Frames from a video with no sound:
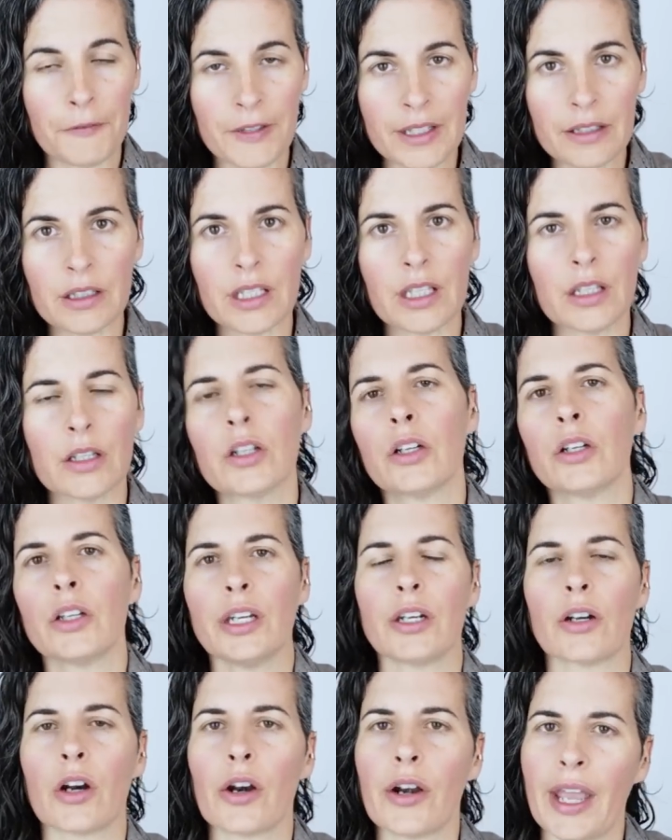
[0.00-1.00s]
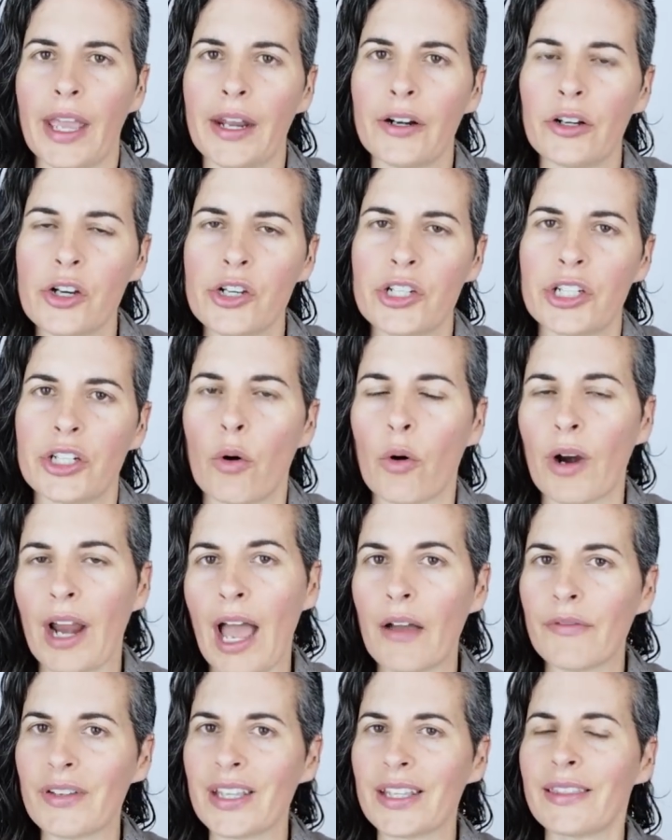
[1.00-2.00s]
feeling good in our energy or
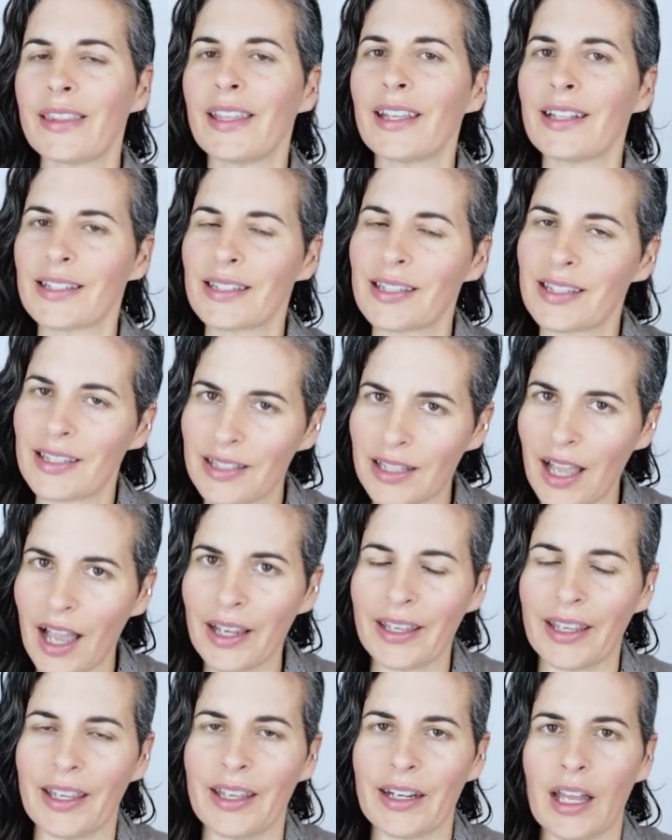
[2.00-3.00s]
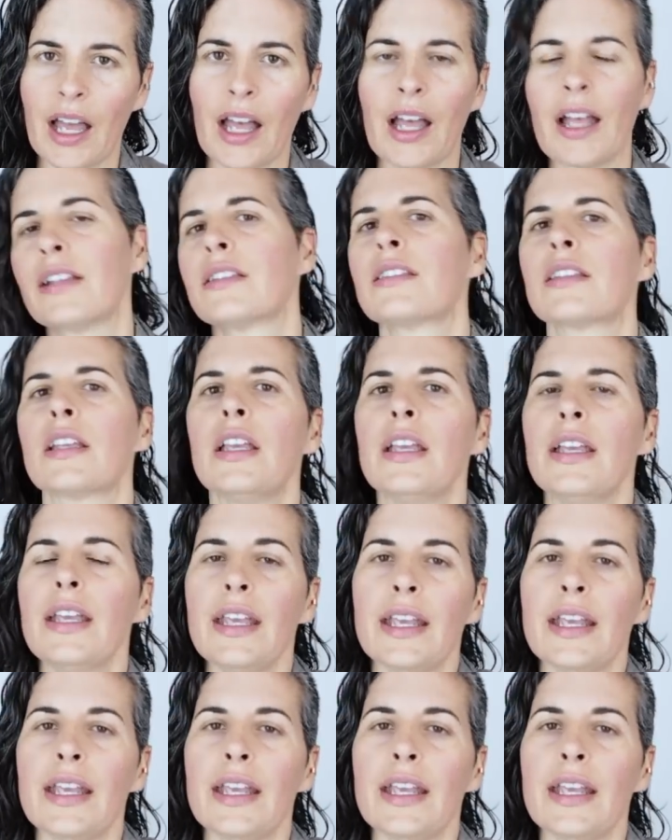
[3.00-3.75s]
having things stuck in us